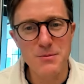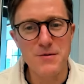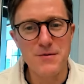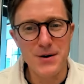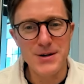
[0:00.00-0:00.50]

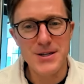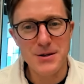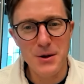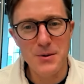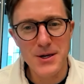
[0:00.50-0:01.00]
move very
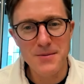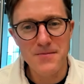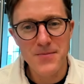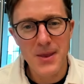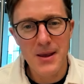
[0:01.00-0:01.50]
slowly.
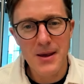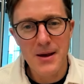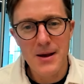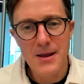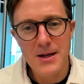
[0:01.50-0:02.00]

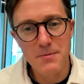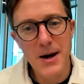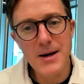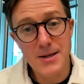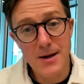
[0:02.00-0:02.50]
That's
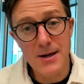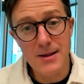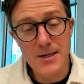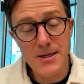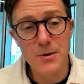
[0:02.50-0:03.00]
by design.
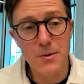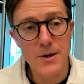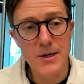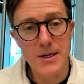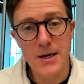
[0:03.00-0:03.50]
That's an
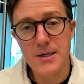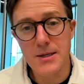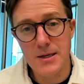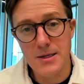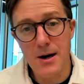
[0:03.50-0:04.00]
organization that
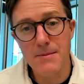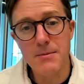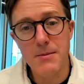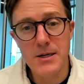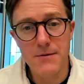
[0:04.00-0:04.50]
is
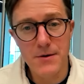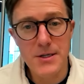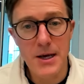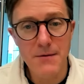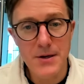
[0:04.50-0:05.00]
optimized for
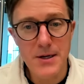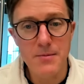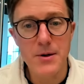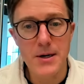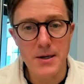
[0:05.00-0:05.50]
safety and
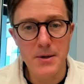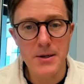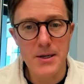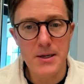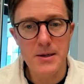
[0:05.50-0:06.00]

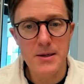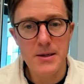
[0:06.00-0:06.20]
predictability.